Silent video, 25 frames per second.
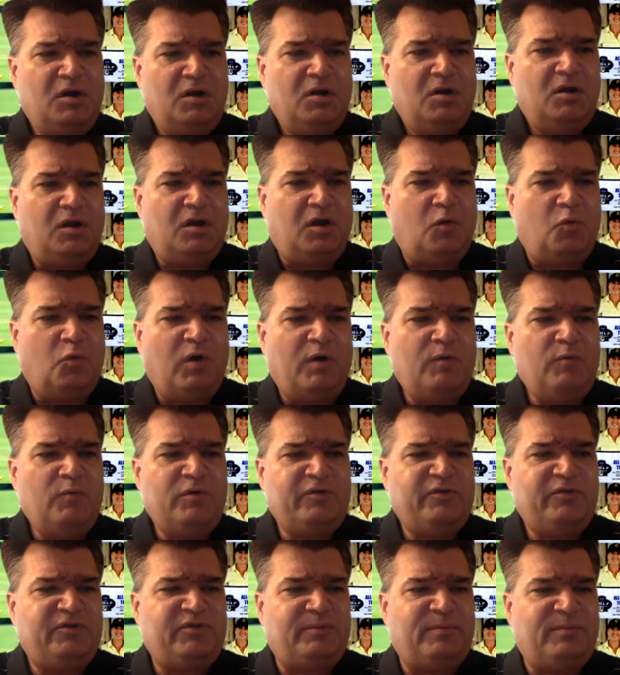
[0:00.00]
What were
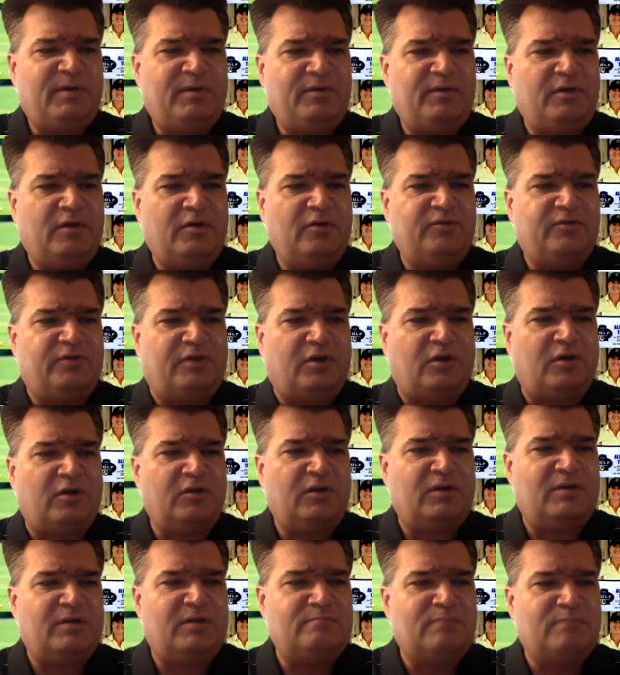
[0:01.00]
some of those
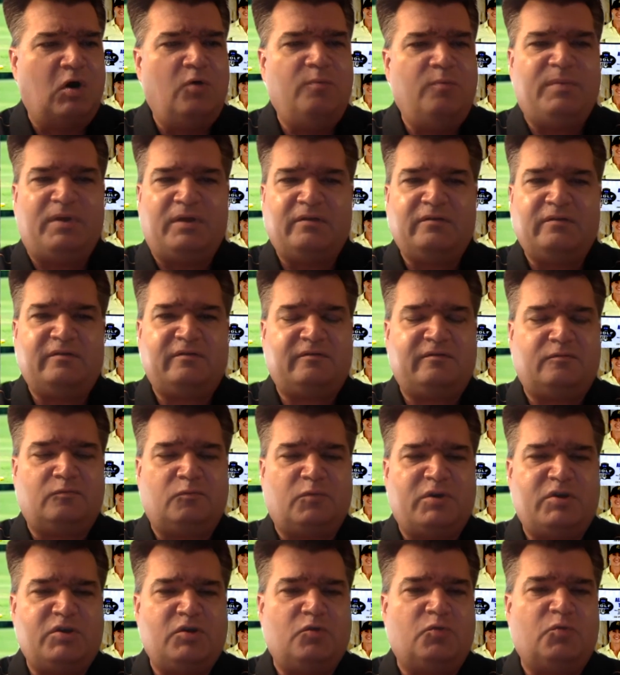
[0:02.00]
early moments
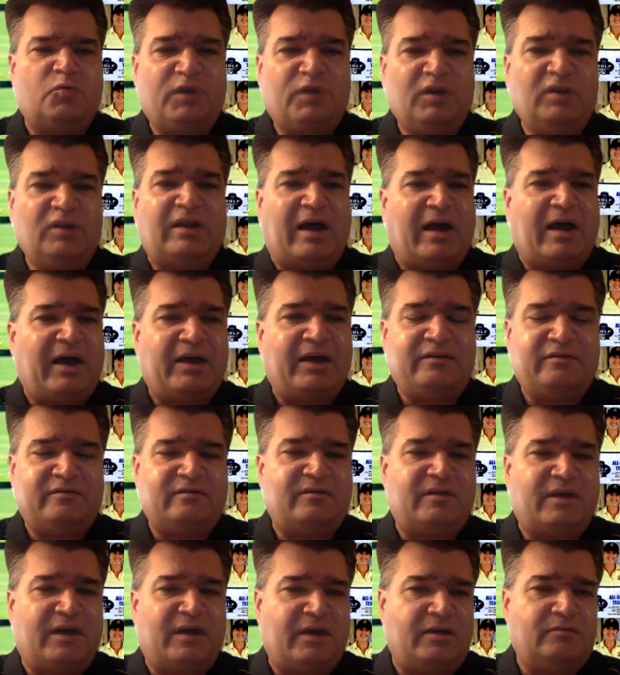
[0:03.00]
when you realized
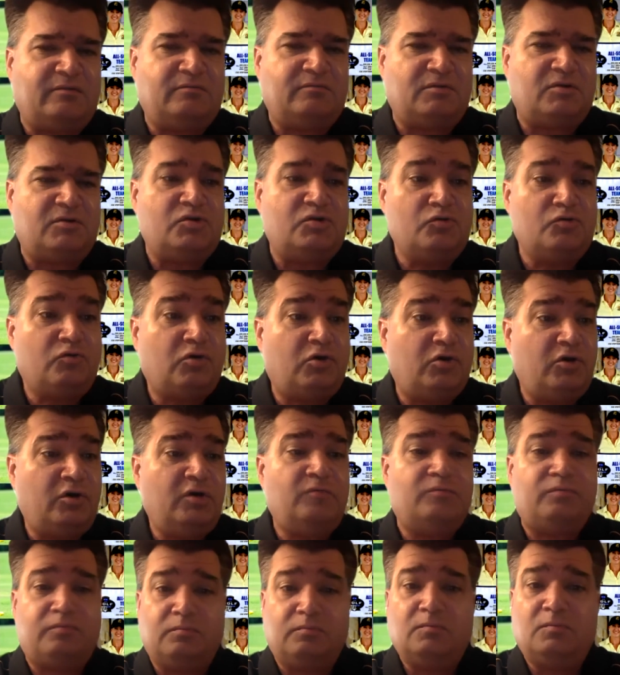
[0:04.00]
that you
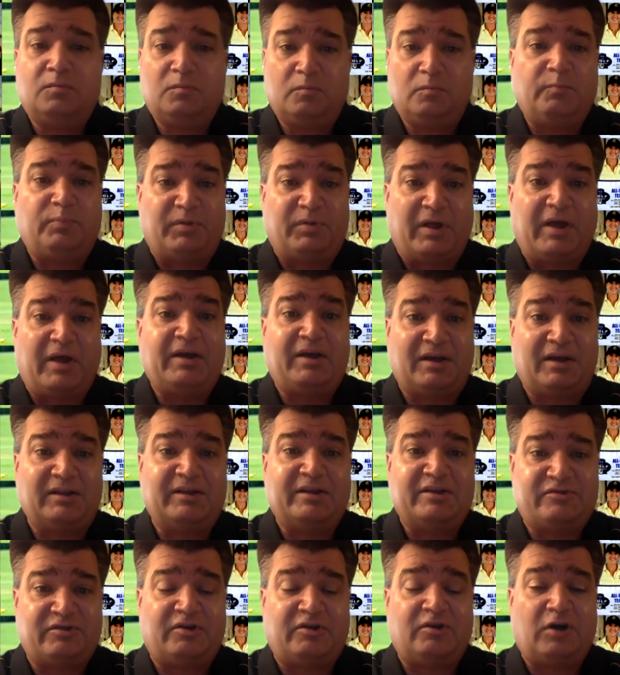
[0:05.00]
could play
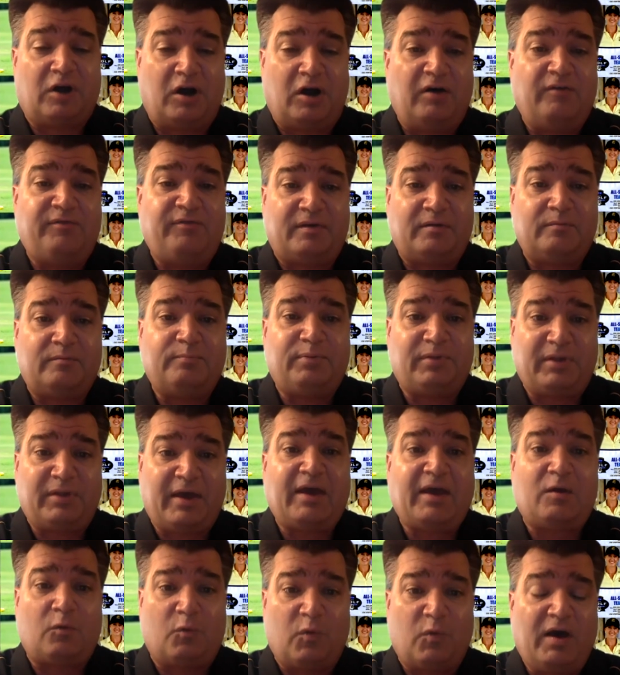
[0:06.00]
collegiate golf and play
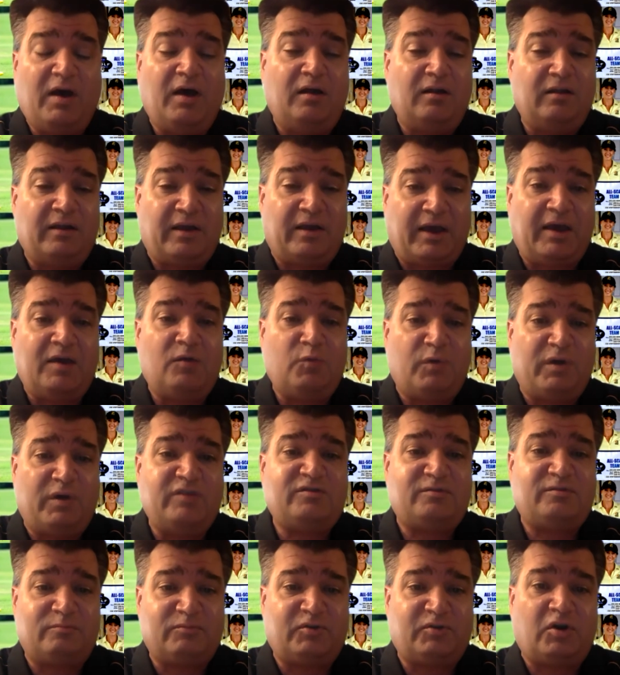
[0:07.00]
it well and win
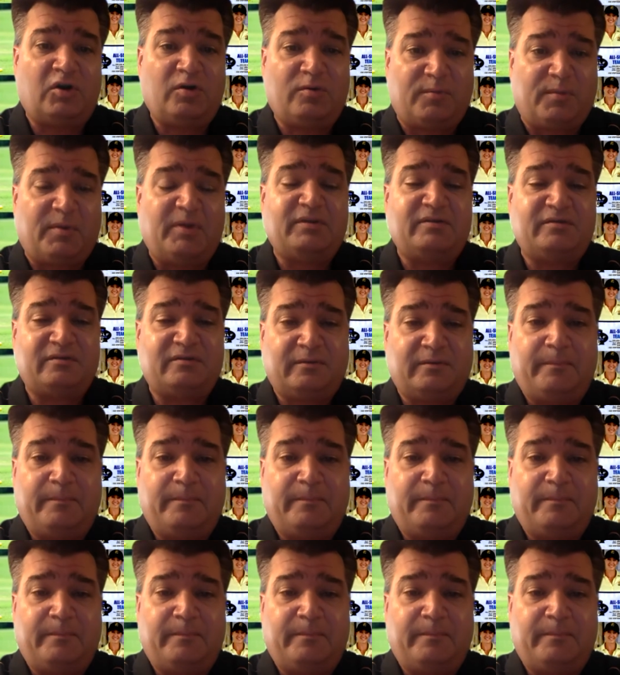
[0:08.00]
some tournaments?